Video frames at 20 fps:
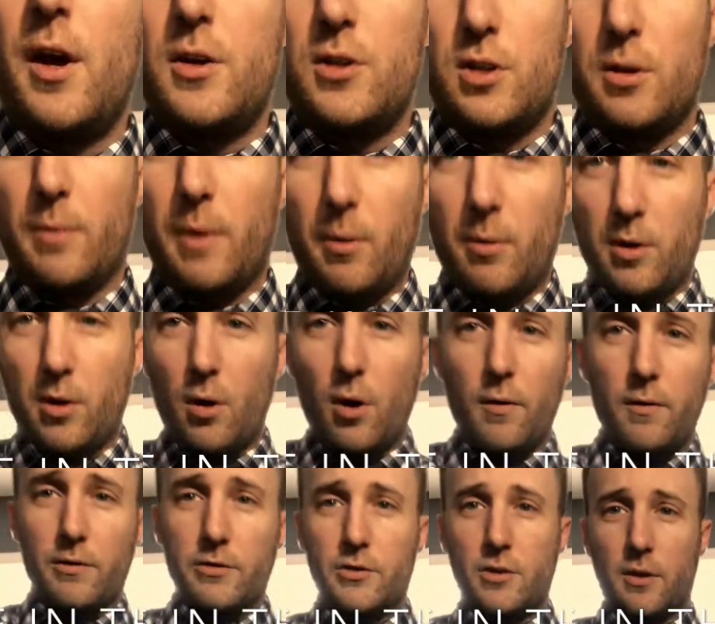So you may want to go
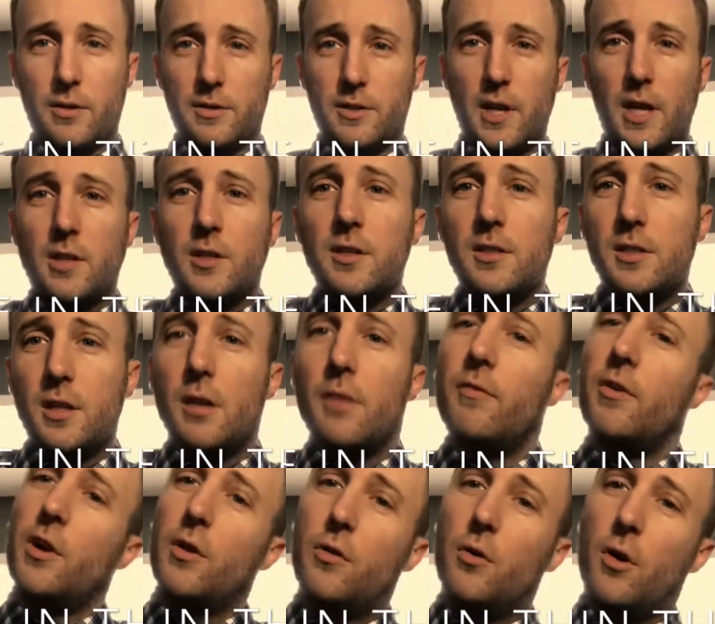over certain sections of the
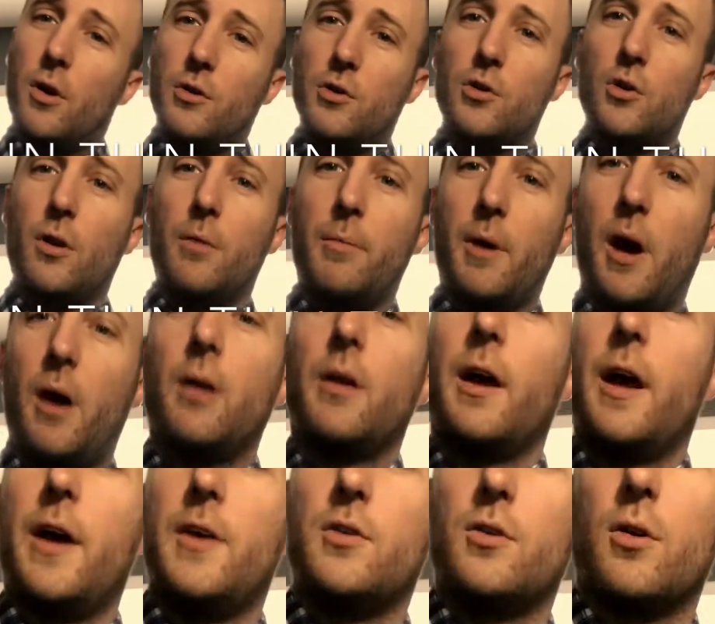video that you're unsure
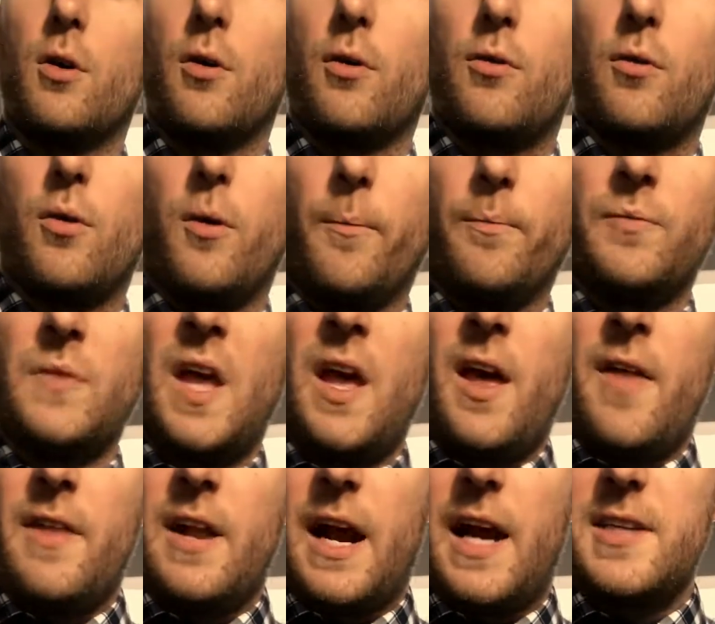about as you go through.
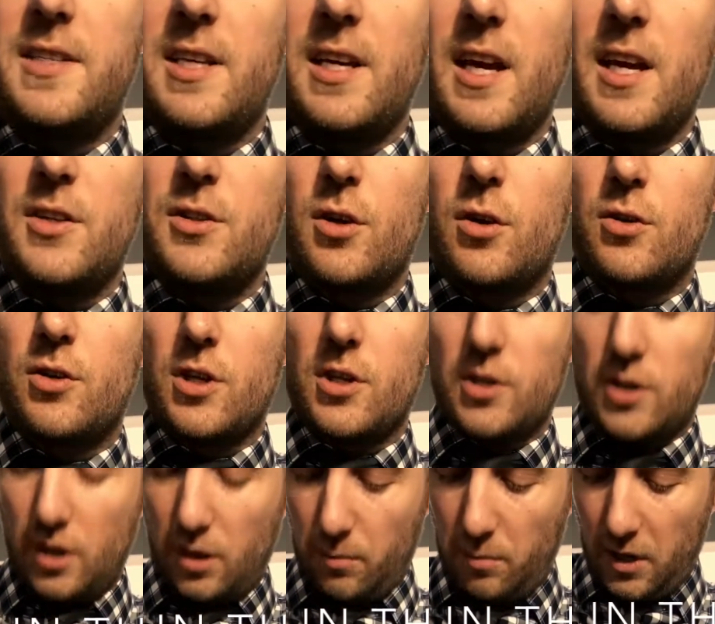The nice thing is you're
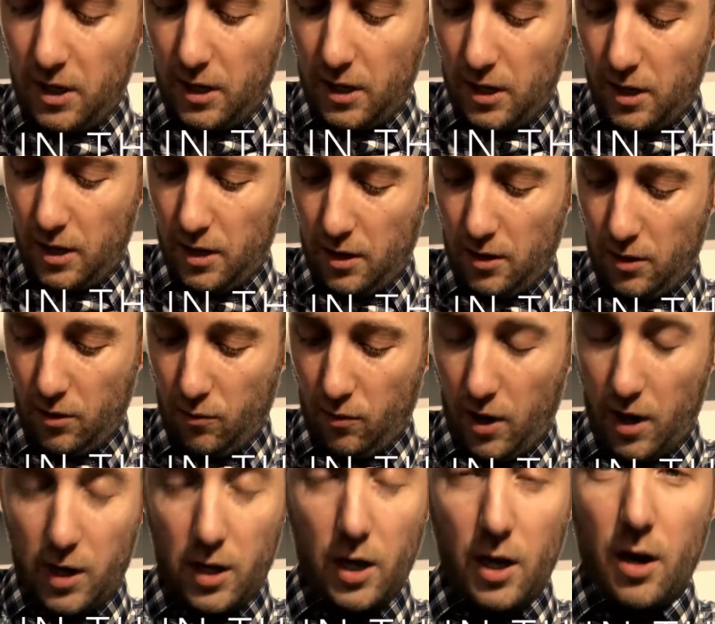just going to be
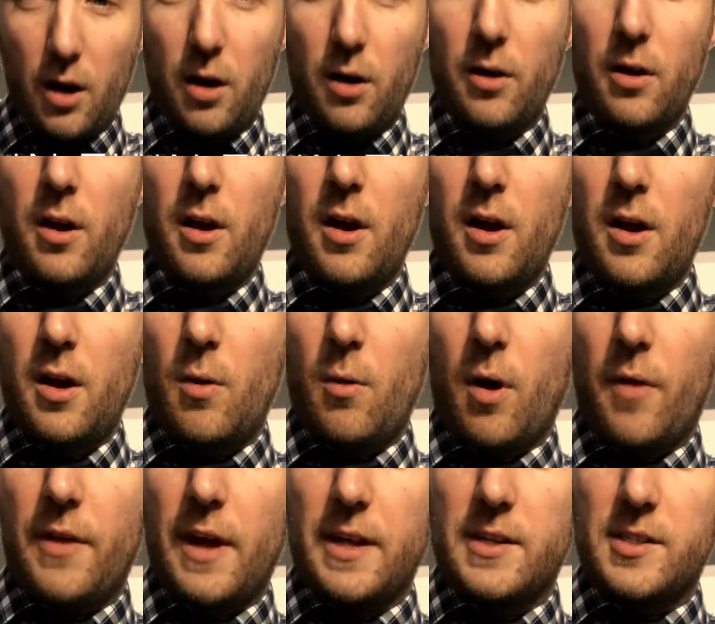right here
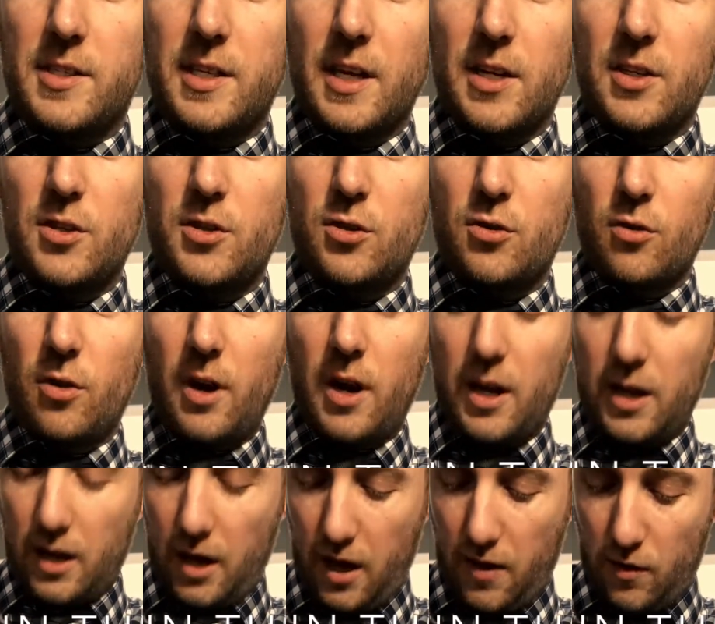on that 6th
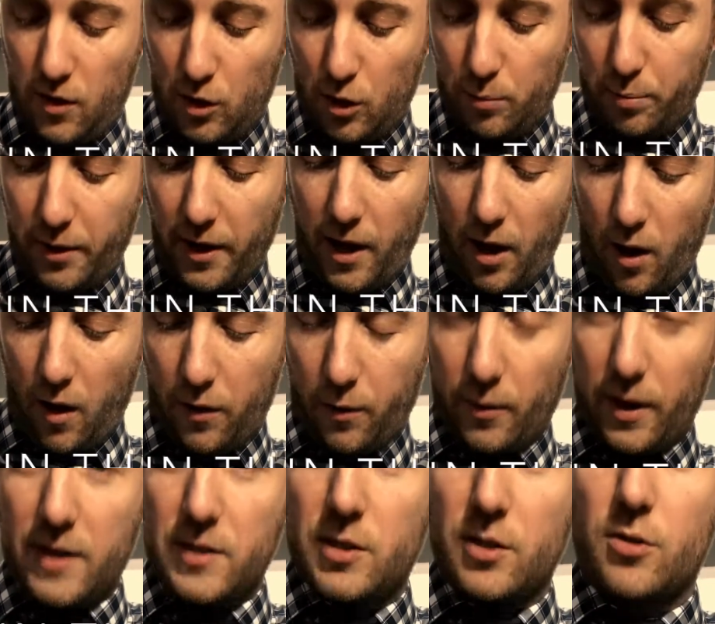string, and then you play all the
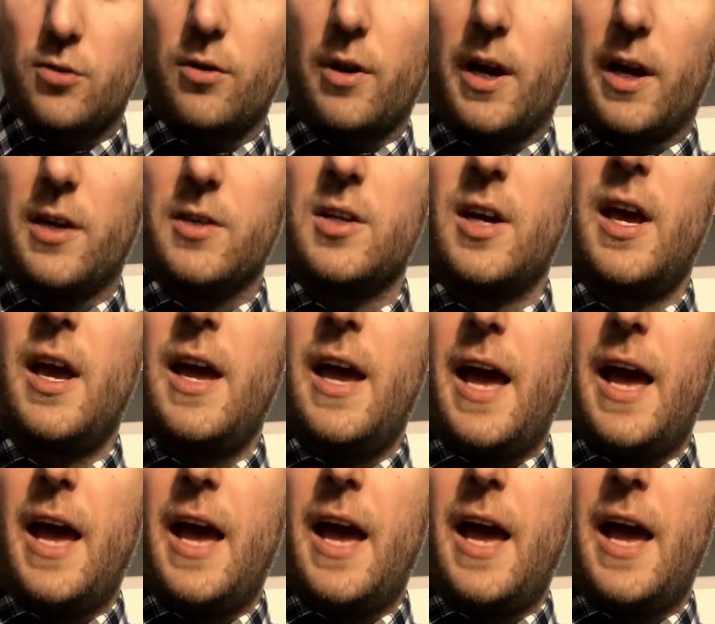rest of the strings.